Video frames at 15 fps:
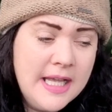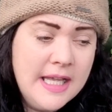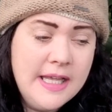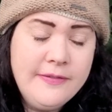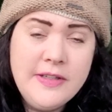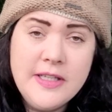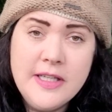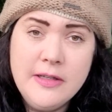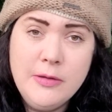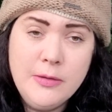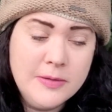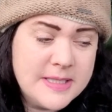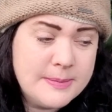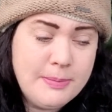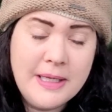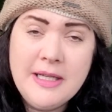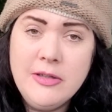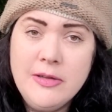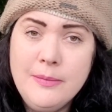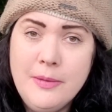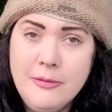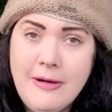If you sprinkle
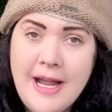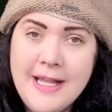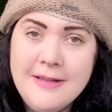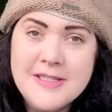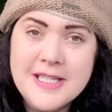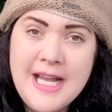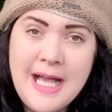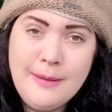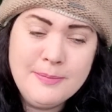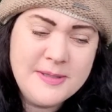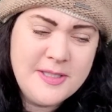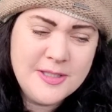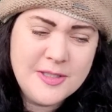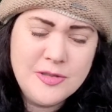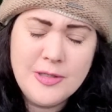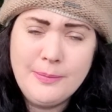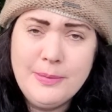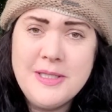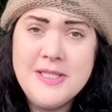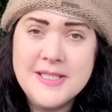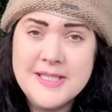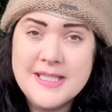them around, it helps
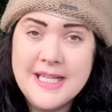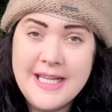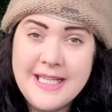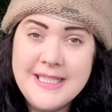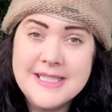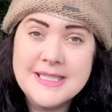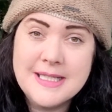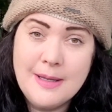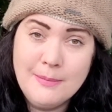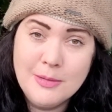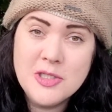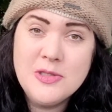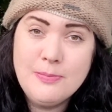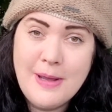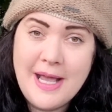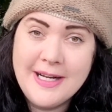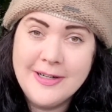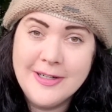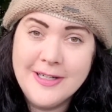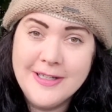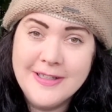distribute the seeds much better.